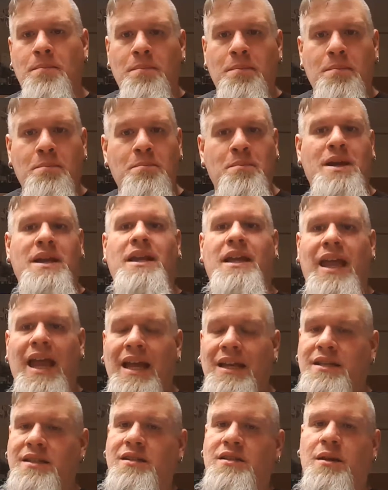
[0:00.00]

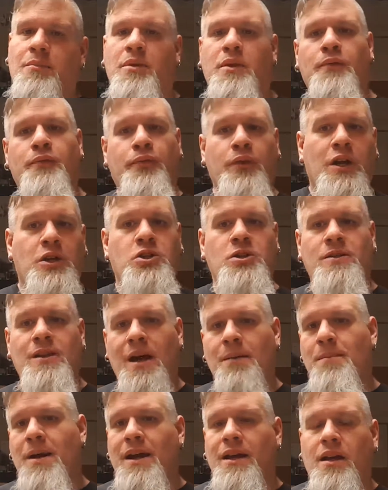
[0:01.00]
mitigate some of the friction that
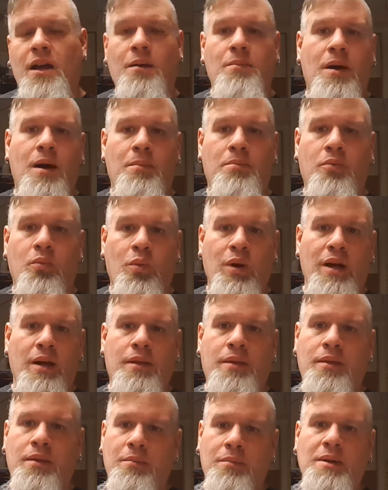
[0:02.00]
might come up
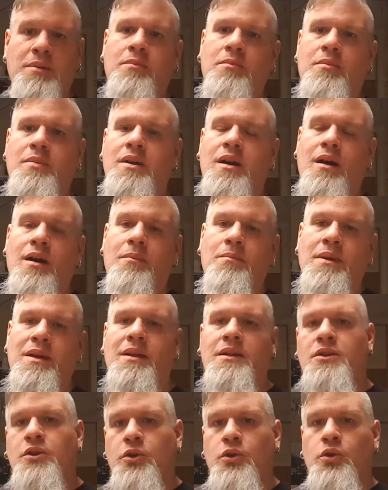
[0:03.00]
with
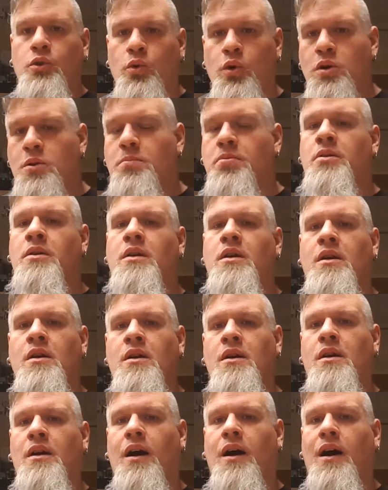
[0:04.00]
in your group
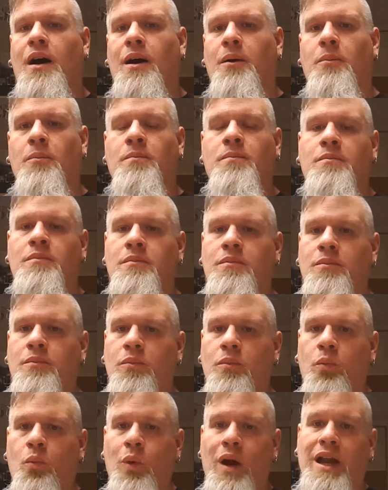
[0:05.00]

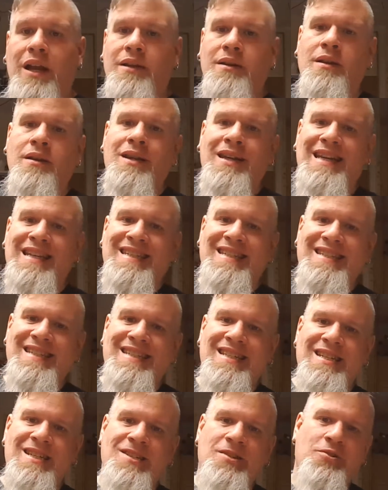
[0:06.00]
when it's
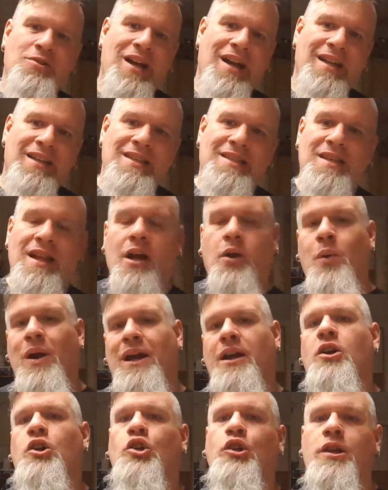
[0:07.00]
not
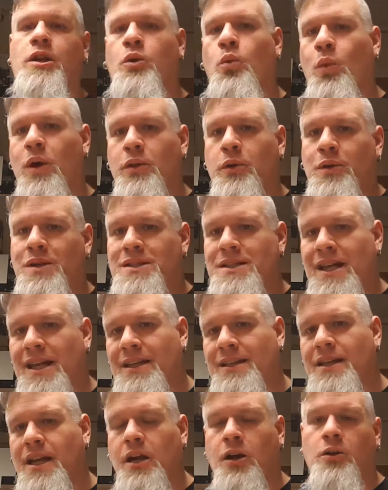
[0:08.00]
quite clear whether it's
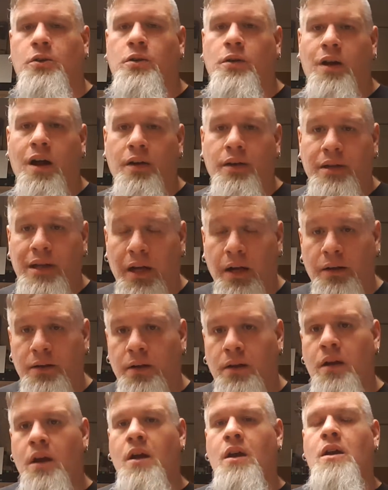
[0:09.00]
in character or out of
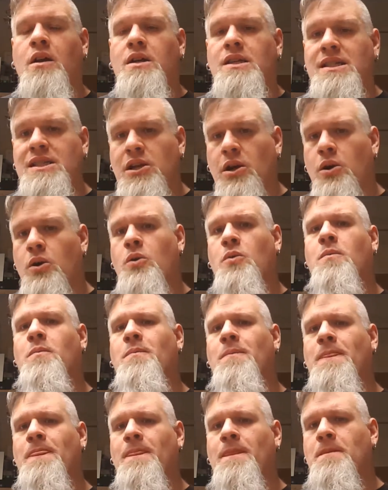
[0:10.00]
character. So
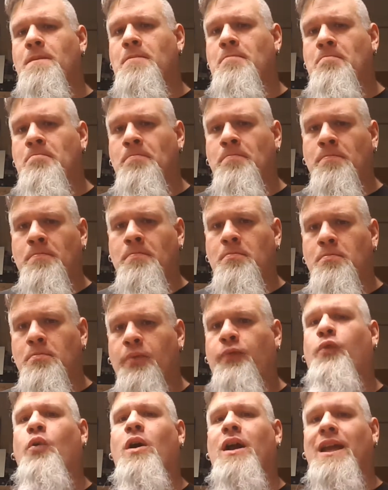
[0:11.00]

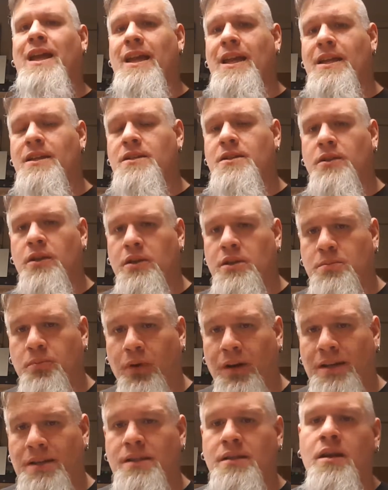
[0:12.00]
before I get into those
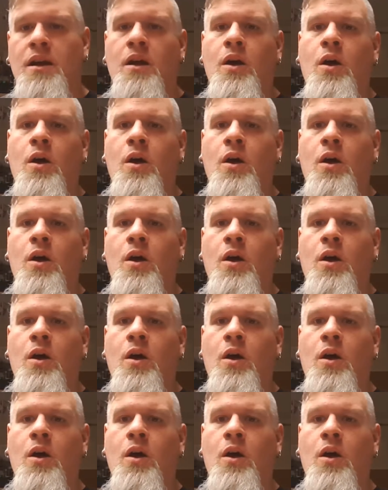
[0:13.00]
points,